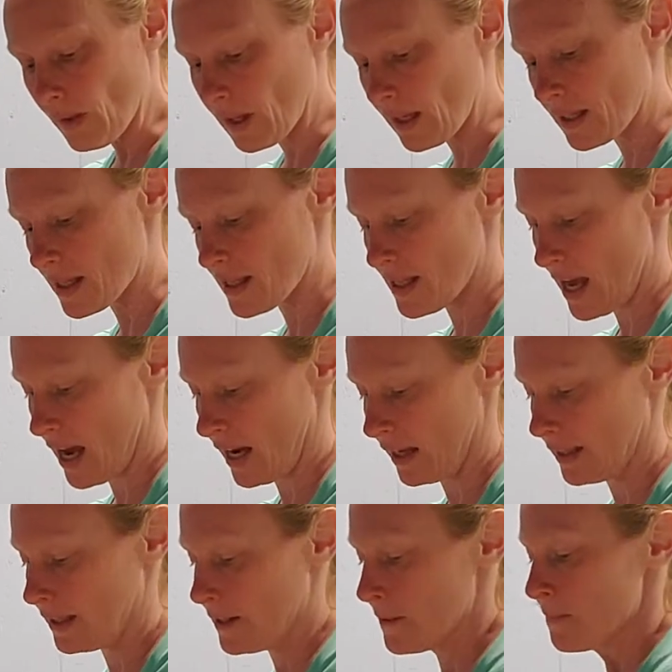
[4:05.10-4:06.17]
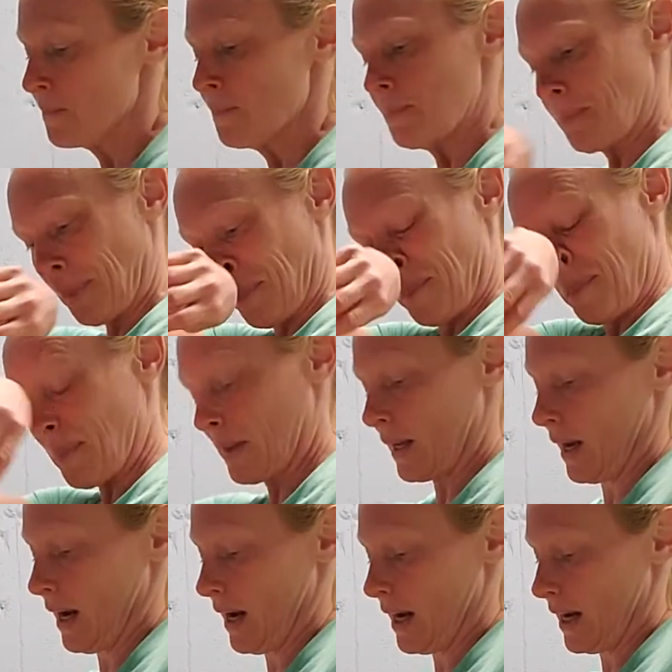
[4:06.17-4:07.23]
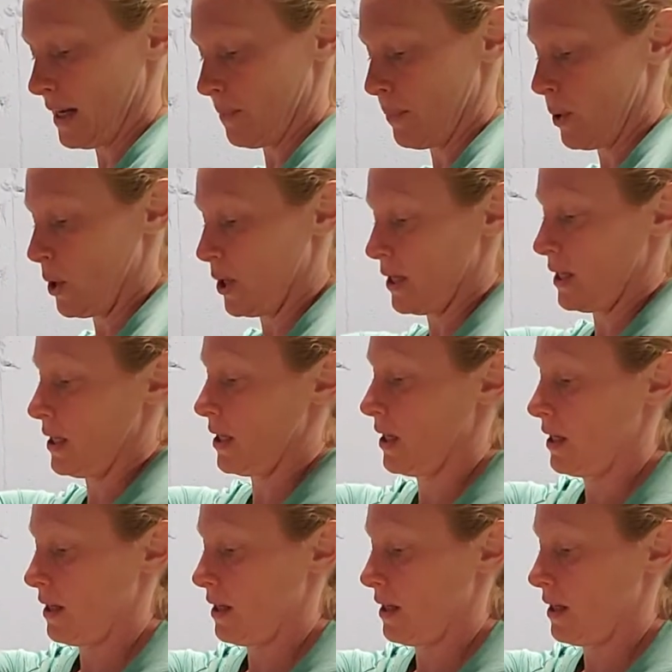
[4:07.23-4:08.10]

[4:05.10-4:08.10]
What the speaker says: is that I put